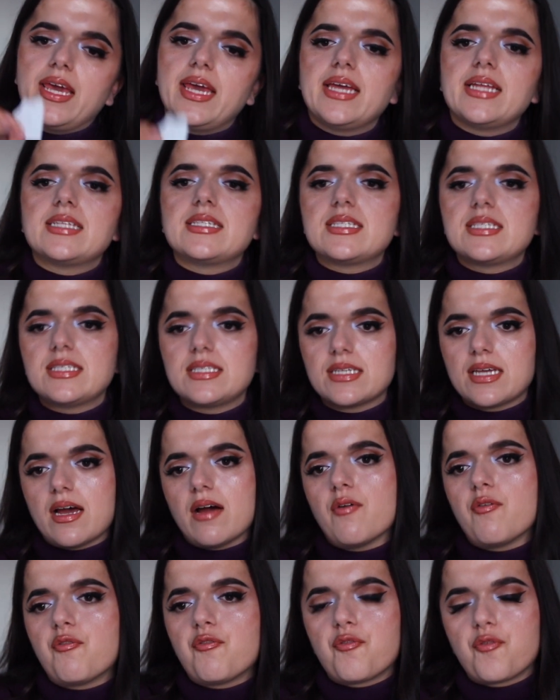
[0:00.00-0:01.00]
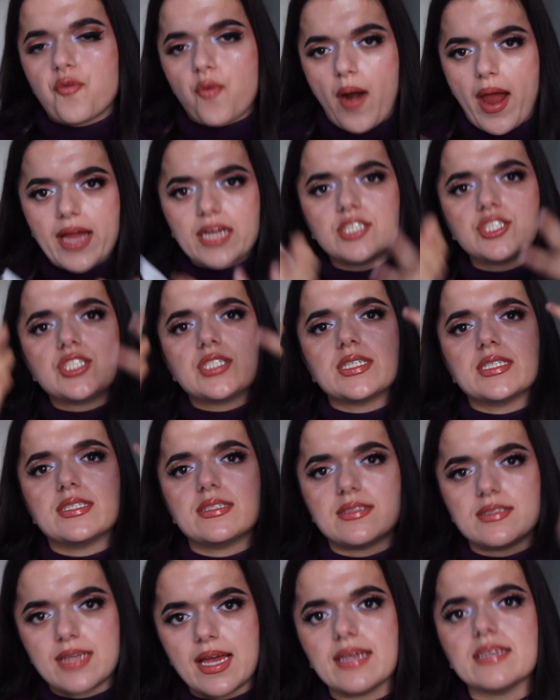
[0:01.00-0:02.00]
it's a fresh,
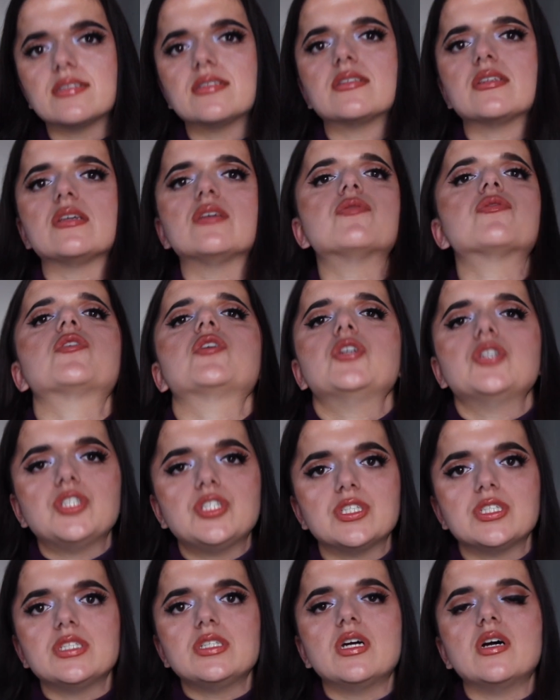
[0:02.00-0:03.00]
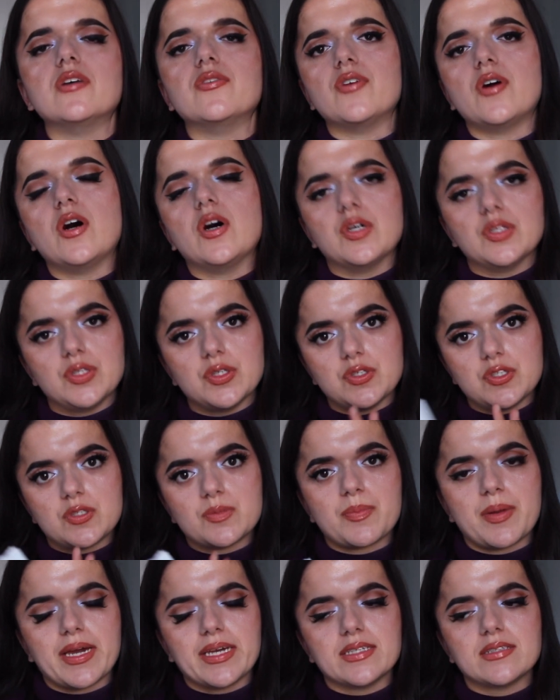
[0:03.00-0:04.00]
zesty version of all those
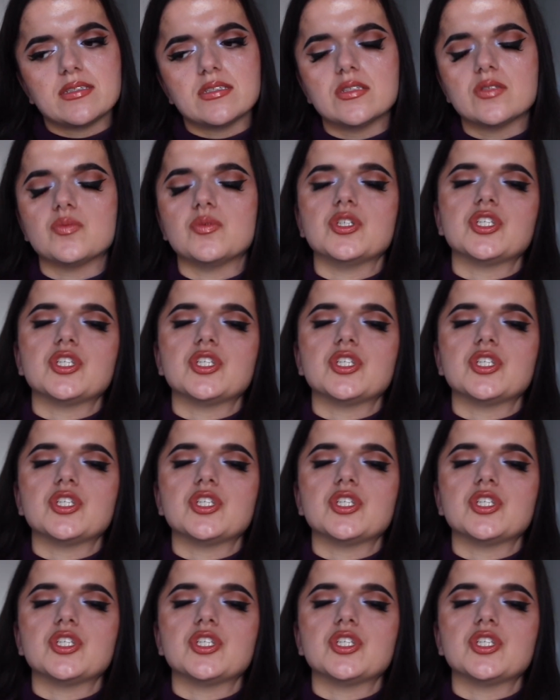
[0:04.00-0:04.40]
spices,